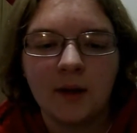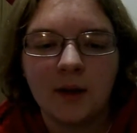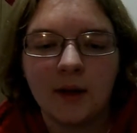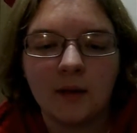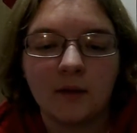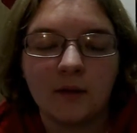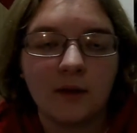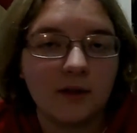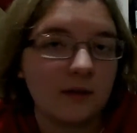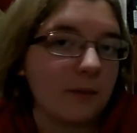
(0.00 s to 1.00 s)
And
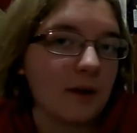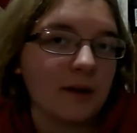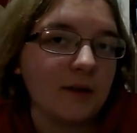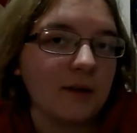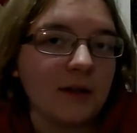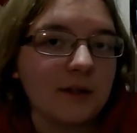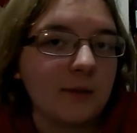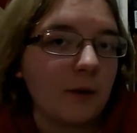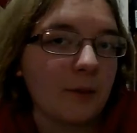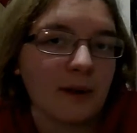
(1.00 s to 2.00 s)
these
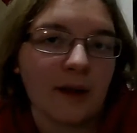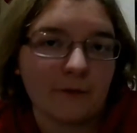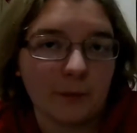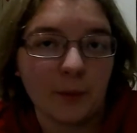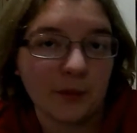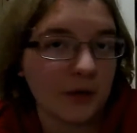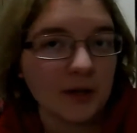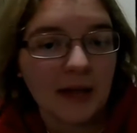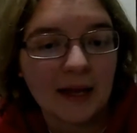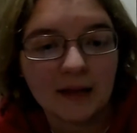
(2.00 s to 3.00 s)
apply for both good
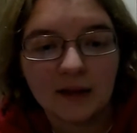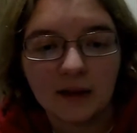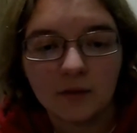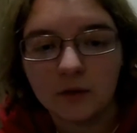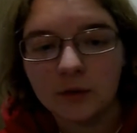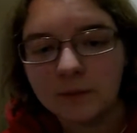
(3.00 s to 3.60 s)
and evil.